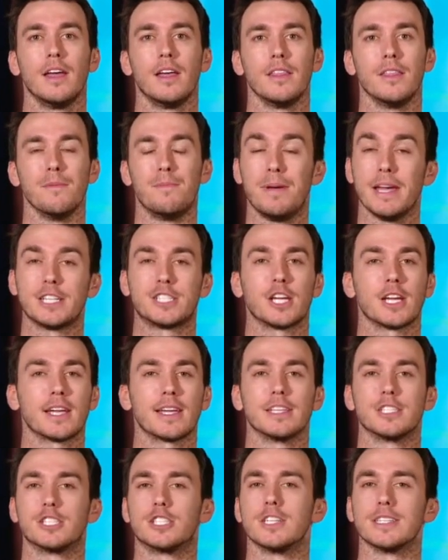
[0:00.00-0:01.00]
The pitching
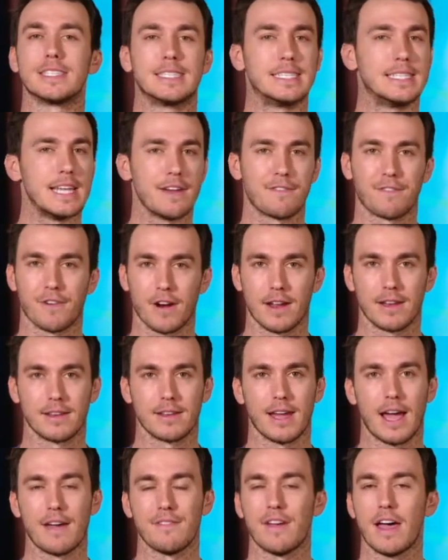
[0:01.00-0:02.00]
is just different.
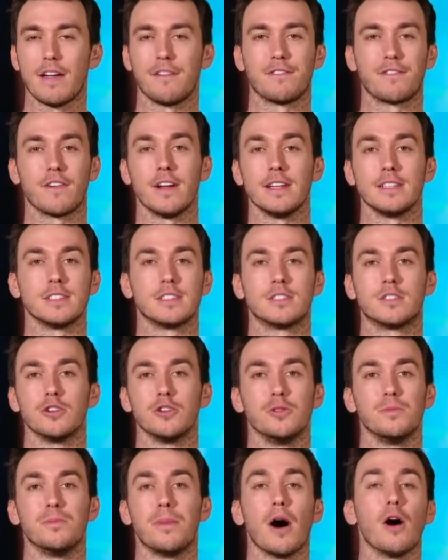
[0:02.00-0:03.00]
I've had friends do
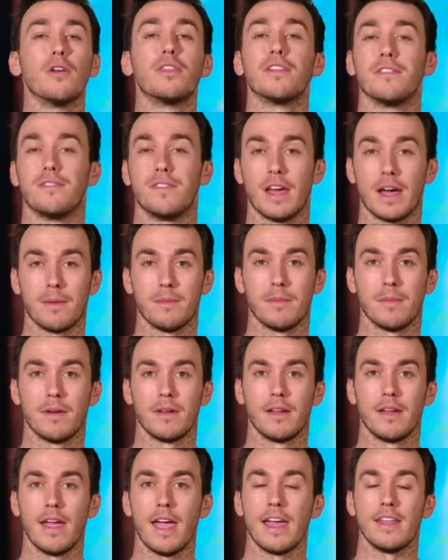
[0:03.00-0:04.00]
both of them,
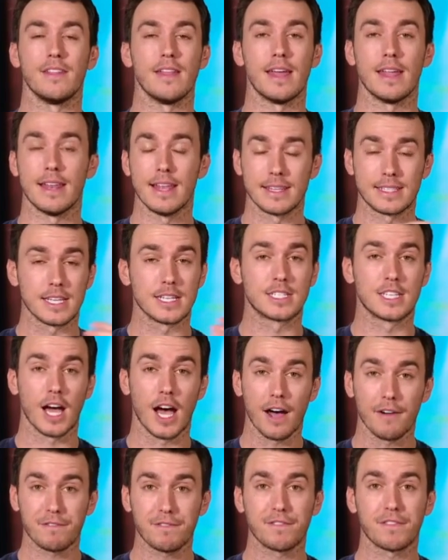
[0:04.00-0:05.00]
and, and it's a
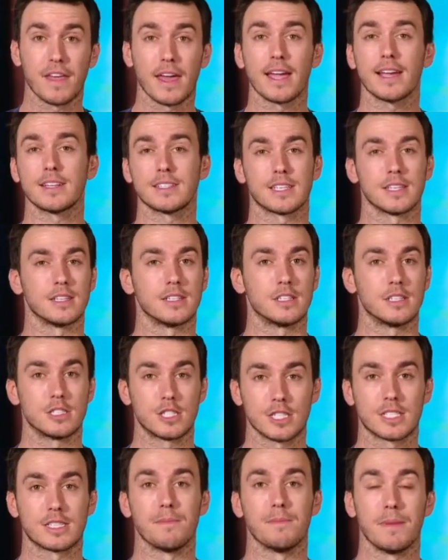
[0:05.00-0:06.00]
tough thing to
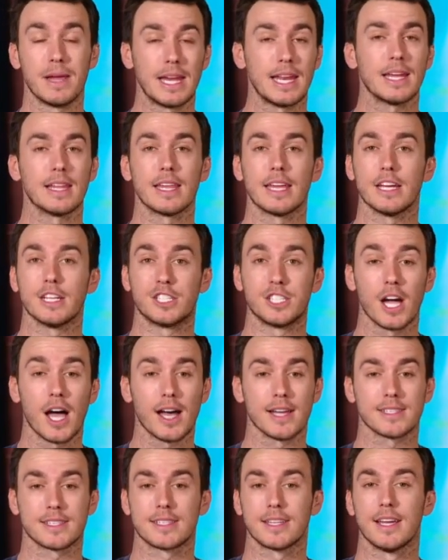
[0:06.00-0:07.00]
just immediately
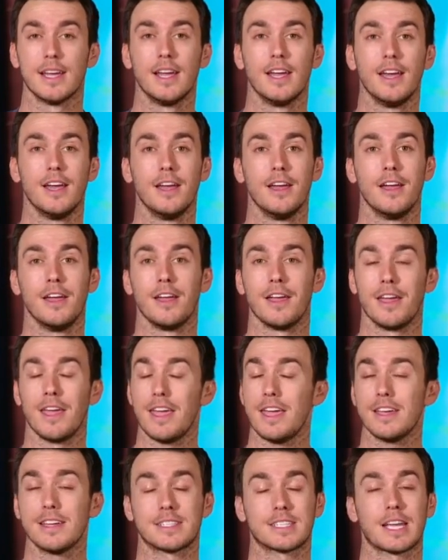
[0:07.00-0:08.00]
adjust. He
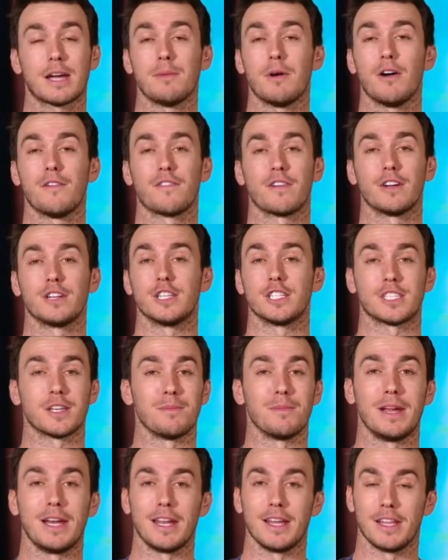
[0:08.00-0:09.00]
has come over and just
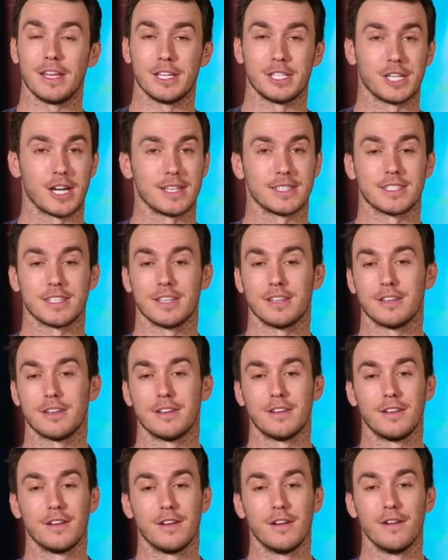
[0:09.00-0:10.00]
immediately adjusted.
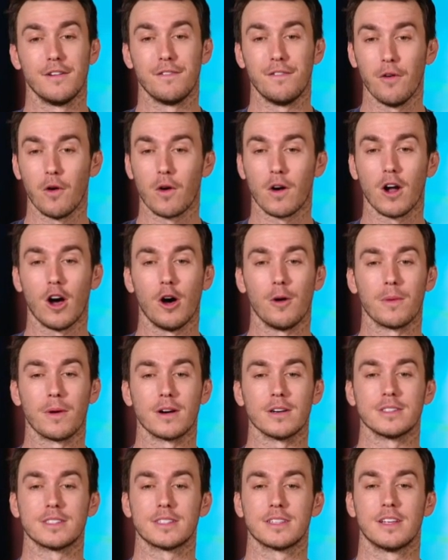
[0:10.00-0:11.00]
Four
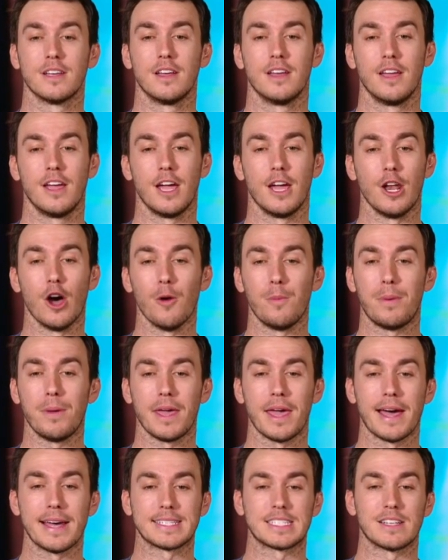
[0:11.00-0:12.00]
homers, an
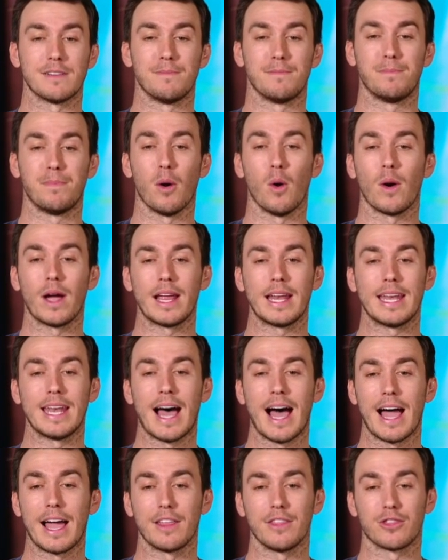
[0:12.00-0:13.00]
OPS of
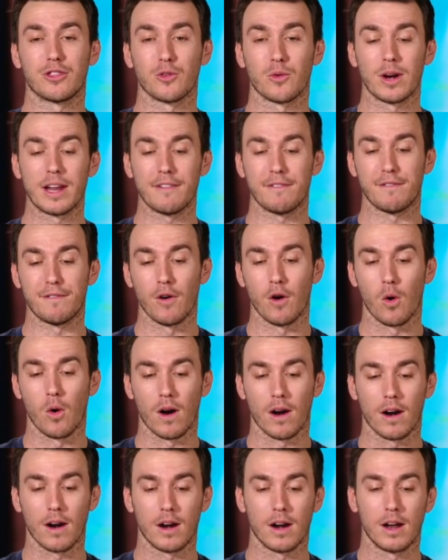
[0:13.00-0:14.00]

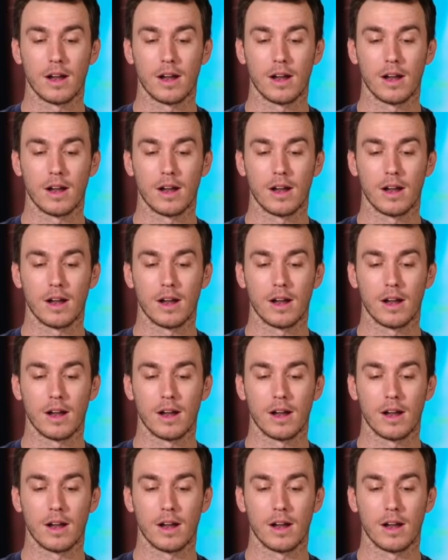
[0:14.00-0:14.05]
.934.